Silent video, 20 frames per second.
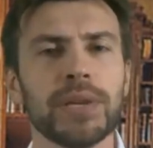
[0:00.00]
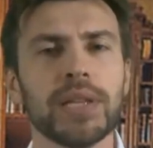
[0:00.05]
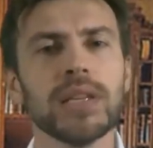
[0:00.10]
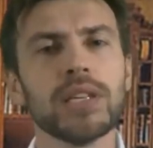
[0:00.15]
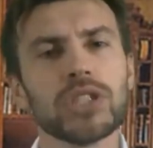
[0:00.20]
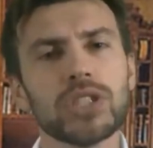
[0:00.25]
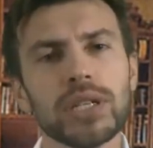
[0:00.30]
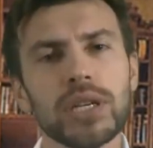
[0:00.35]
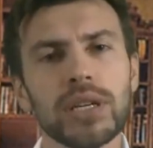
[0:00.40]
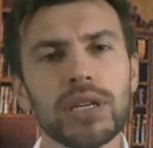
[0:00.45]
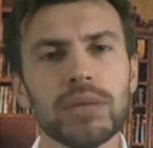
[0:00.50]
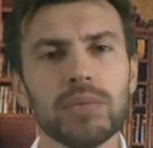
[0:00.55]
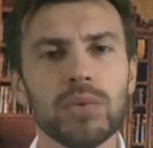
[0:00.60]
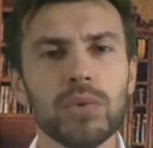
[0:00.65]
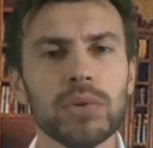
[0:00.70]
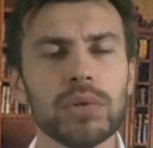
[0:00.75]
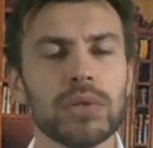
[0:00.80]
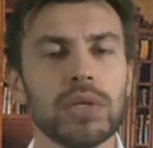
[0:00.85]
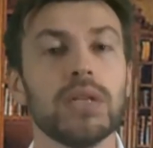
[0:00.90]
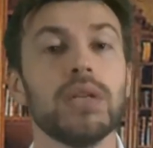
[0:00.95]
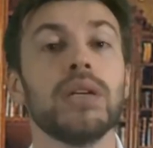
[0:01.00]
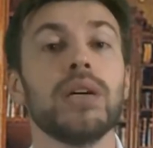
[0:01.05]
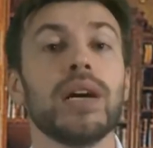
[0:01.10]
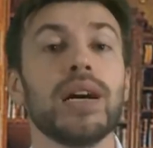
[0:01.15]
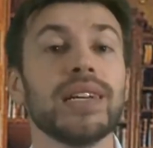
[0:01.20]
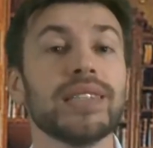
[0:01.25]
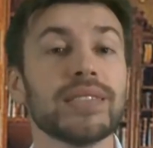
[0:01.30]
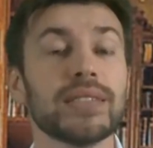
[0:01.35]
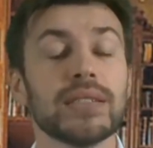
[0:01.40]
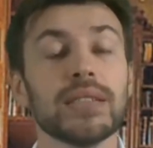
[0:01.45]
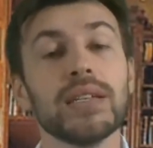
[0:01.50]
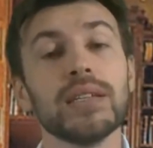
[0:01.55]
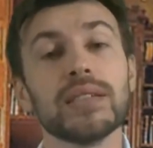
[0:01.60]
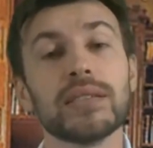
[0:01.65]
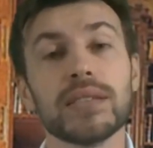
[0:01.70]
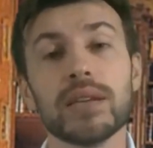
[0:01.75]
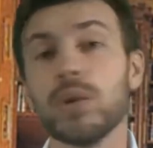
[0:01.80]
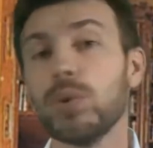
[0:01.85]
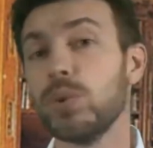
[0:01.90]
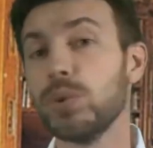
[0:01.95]
Then English asked him to
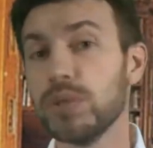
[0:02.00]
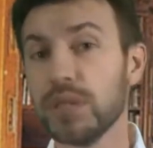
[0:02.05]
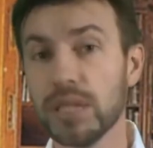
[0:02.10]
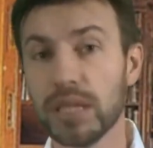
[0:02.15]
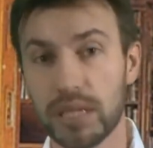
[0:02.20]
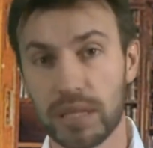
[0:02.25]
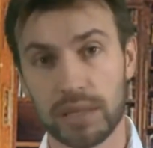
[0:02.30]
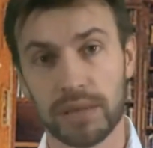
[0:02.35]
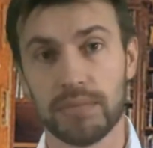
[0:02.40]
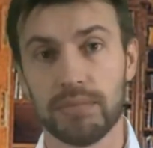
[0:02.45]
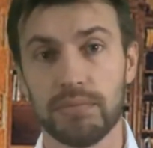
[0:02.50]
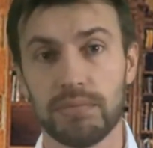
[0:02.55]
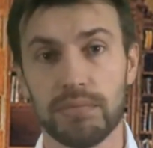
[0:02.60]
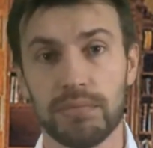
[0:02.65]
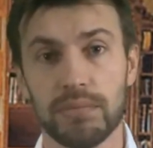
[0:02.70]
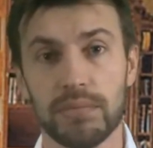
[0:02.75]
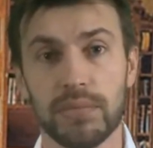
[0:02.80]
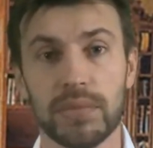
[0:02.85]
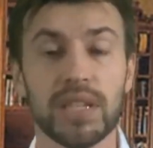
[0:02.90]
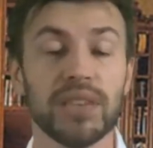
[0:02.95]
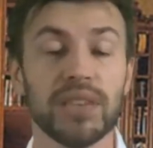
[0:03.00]
stay here forever.